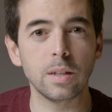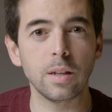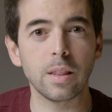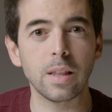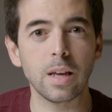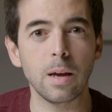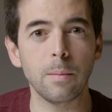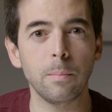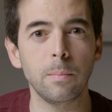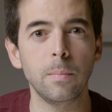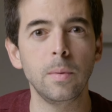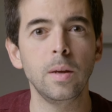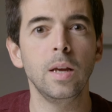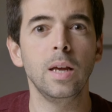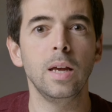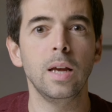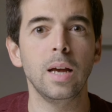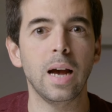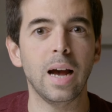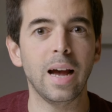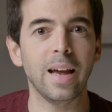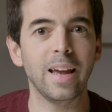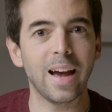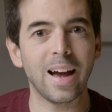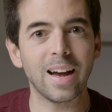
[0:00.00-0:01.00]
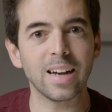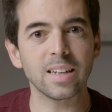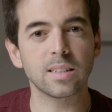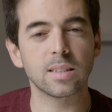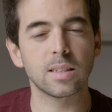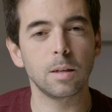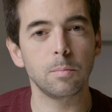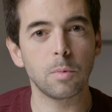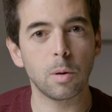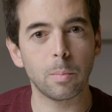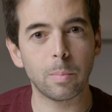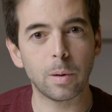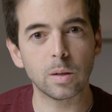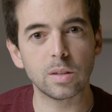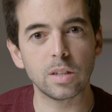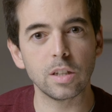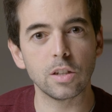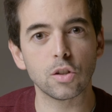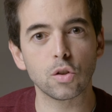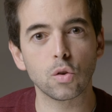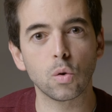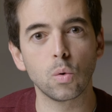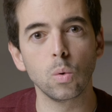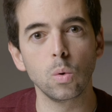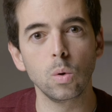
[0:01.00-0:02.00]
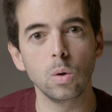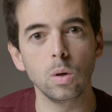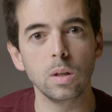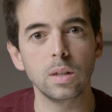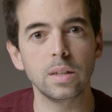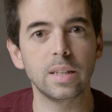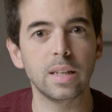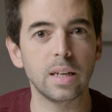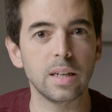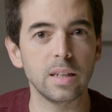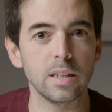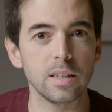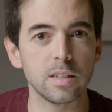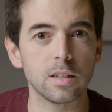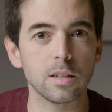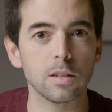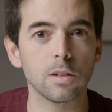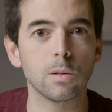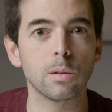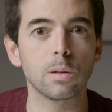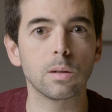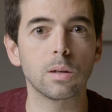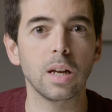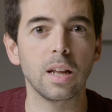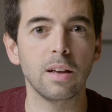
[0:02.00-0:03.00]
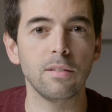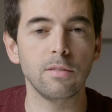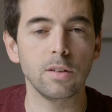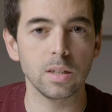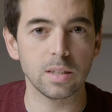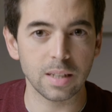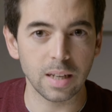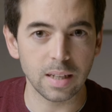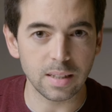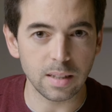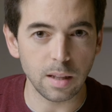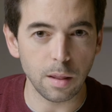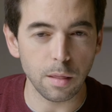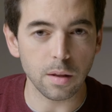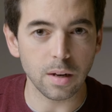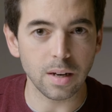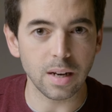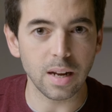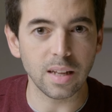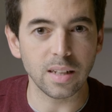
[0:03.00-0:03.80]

to them, I asked them about the school that is on levels 18th and